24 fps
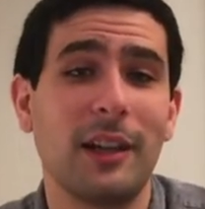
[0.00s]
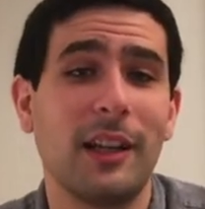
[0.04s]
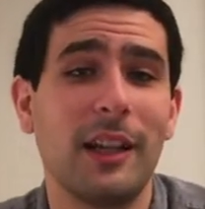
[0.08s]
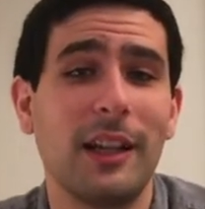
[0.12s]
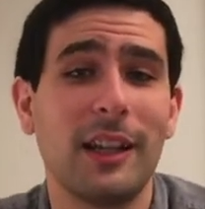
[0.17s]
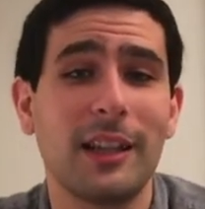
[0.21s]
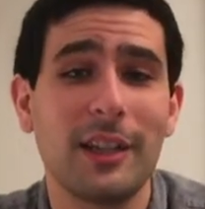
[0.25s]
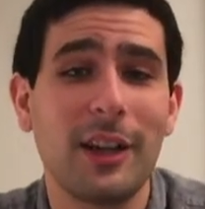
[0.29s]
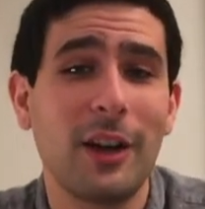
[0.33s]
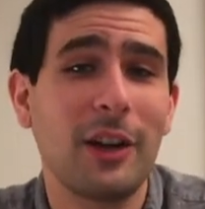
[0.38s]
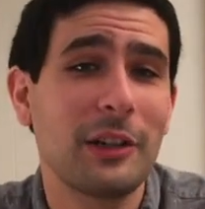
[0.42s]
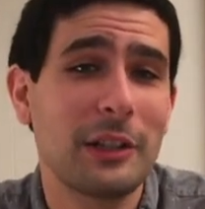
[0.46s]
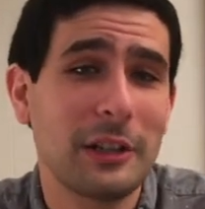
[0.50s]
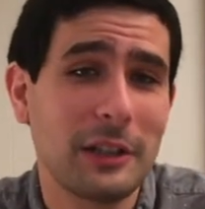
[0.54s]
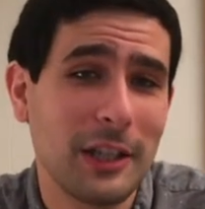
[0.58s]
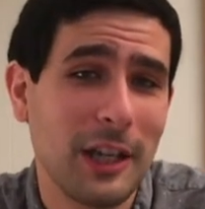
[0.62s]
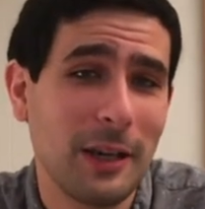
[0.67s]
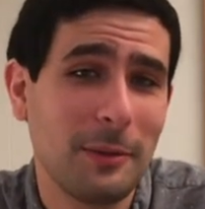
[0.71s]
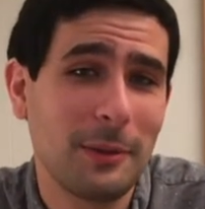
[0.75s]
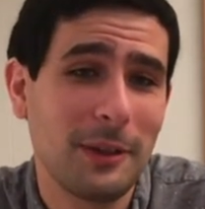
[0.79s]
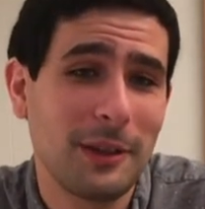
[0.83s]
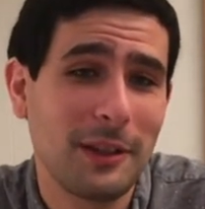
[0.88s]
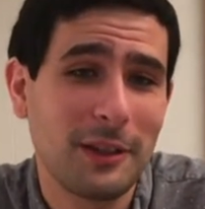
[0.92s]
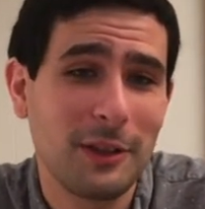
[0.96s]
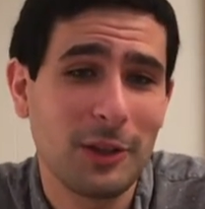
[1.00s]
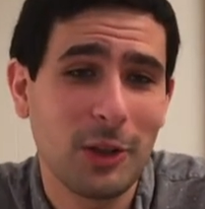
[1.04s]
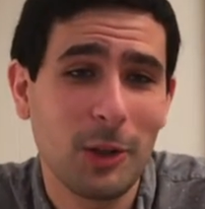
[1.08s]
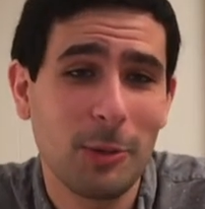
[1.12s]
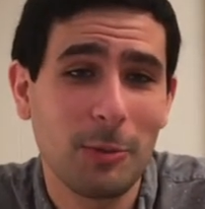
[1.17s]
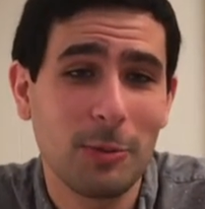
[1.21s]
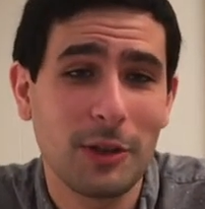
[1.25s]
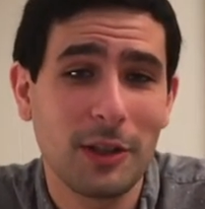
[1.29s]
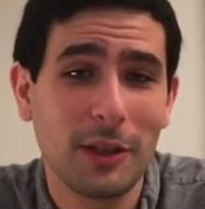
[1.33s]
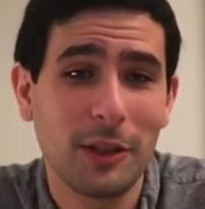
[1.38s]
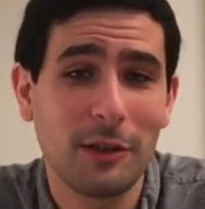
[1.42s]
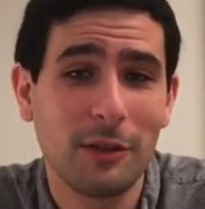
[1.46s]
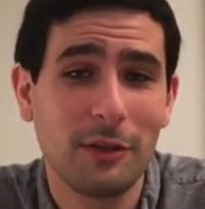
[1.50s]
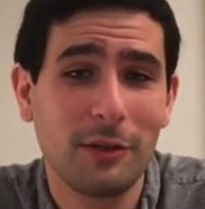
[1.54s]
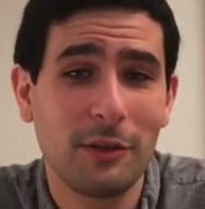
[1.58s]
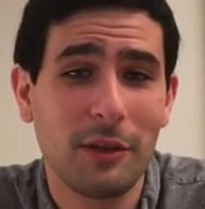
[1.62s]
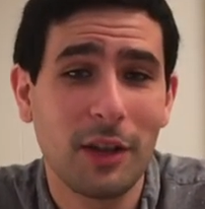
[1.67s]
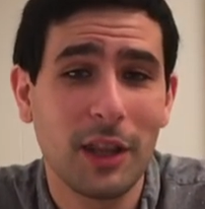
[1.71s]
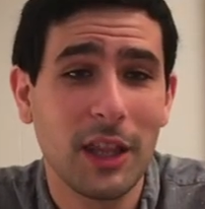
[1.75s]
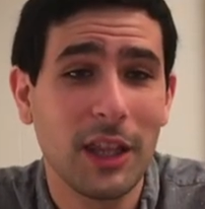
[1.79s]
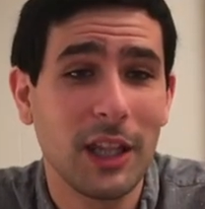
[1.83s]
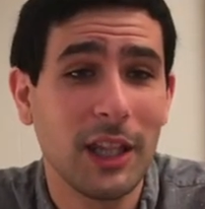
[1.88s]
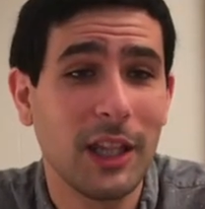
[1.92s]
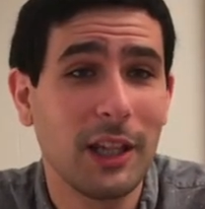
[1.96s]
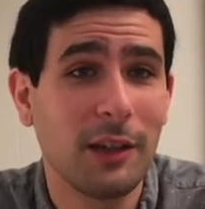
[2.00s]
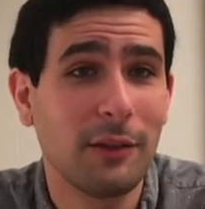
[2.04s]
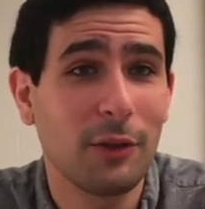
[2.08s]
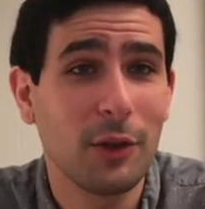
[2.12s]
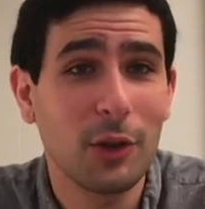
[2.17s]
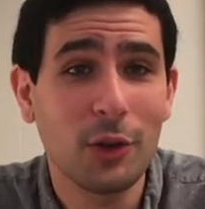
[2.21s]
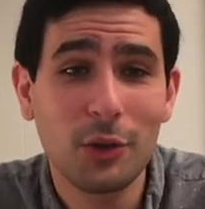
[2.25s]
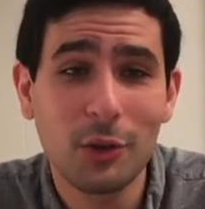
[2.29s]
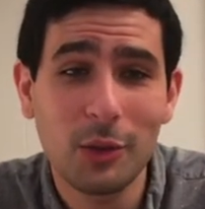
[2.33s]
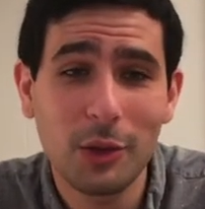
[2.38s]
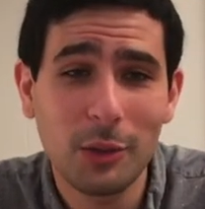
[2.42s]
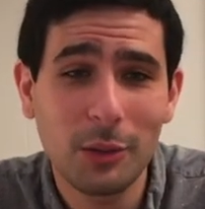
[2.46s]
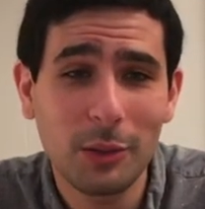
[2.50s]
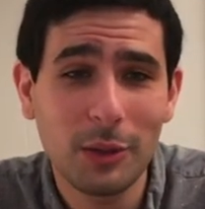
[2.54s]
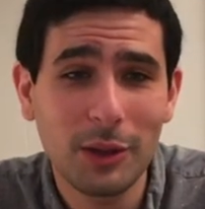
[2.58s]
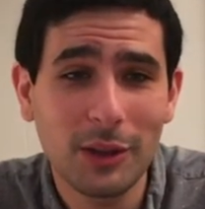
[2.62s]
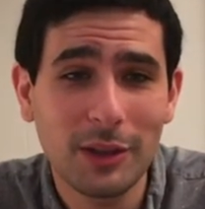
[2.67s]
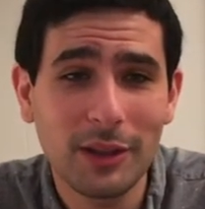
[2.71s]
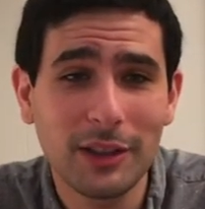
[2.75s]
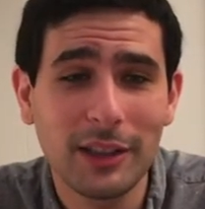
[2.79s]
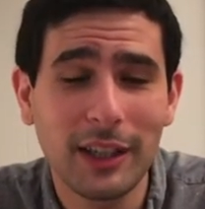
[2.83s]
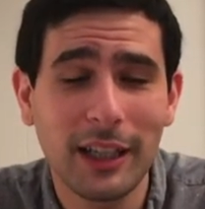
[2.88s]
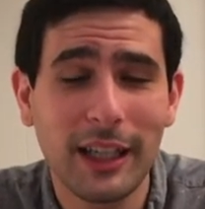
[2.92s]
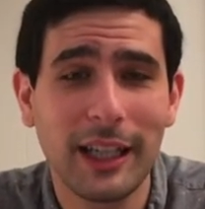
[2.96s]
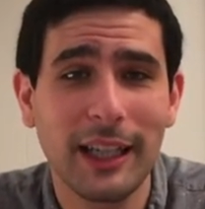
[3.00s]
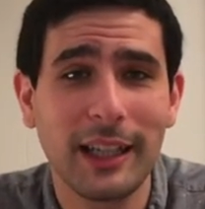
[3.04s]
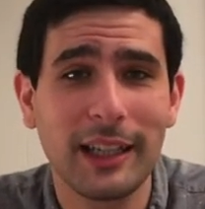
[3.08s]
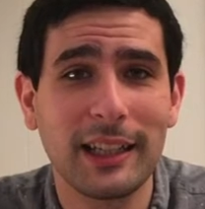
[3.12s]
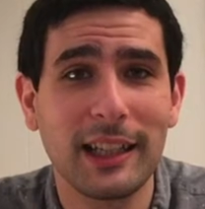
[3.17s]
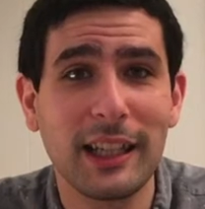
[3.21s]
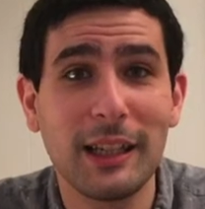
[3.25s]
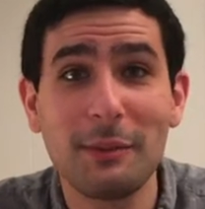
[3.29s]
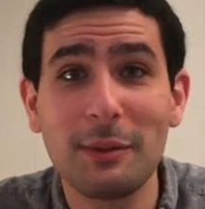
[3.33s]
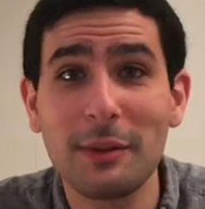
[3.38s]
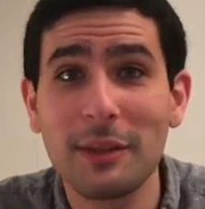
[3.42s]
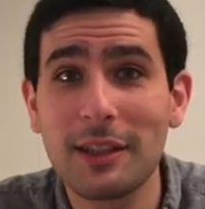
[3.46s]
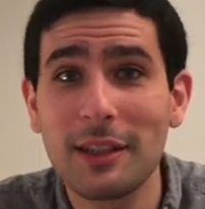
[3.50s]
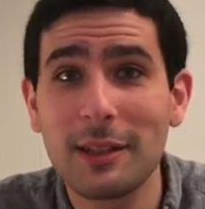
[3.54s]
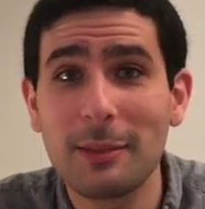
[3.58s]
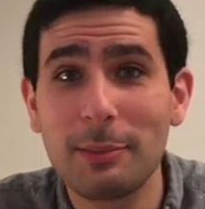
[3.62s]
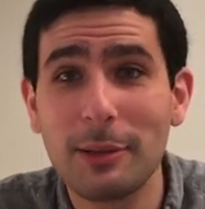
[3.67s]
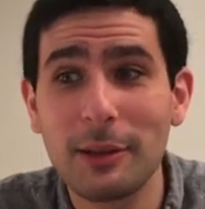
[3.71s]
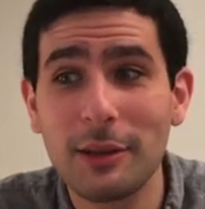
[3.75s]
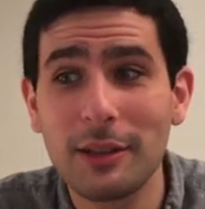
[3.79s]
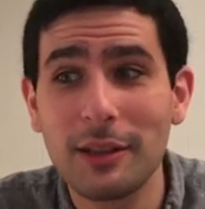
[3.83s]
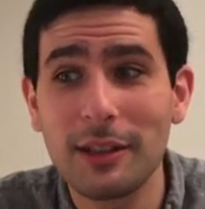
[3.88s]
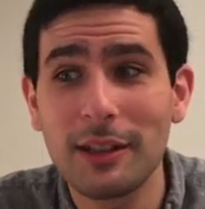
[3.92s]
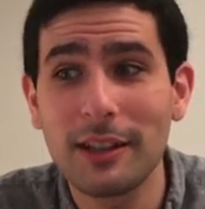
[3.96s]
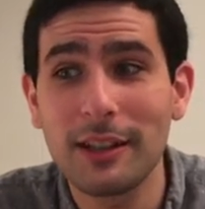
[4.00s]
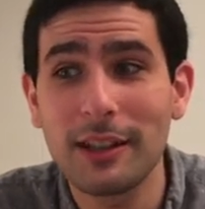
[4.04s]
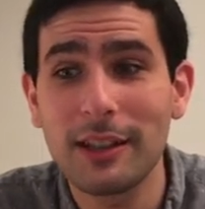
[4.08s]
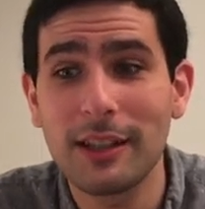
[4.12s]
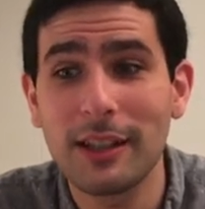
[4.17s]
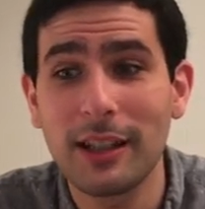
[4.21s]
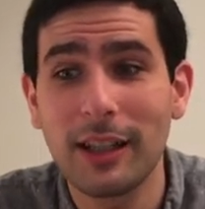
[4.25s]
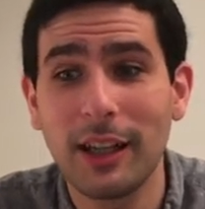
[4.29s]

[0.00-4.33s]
It's hard to top this in terms of the virtual world and gaming experience.